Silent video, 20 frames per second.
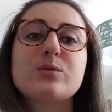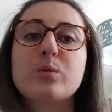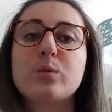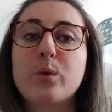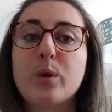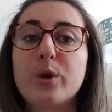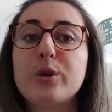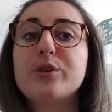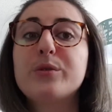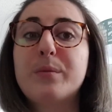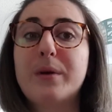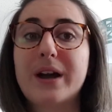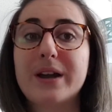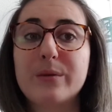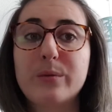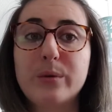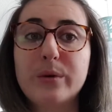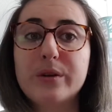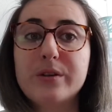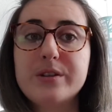word by
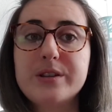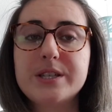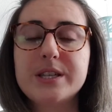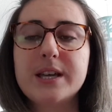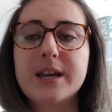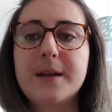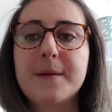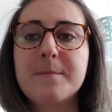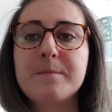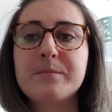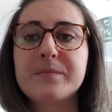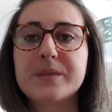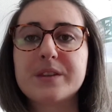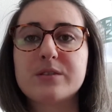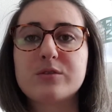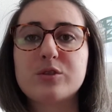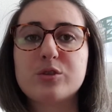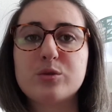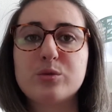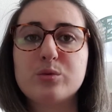word
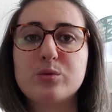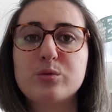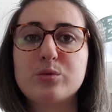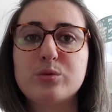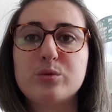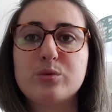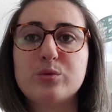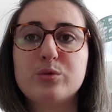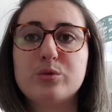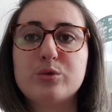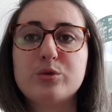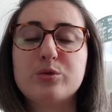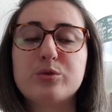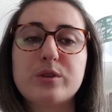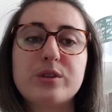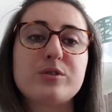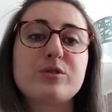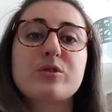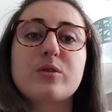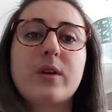to
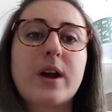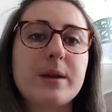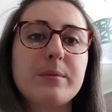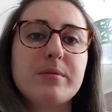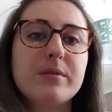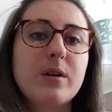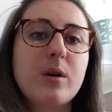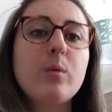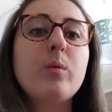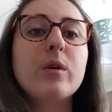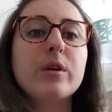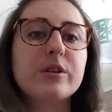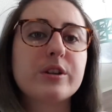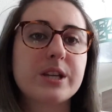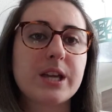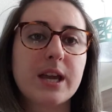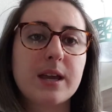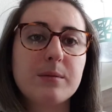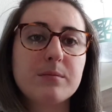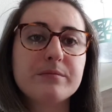transcribe a word
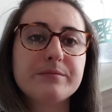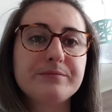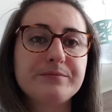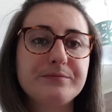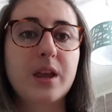game.